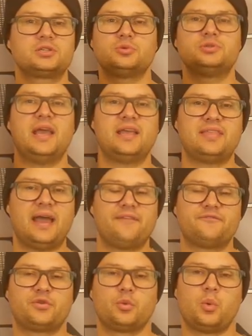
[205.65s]
so take
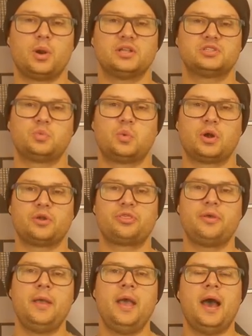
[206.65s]
that for what it's worth.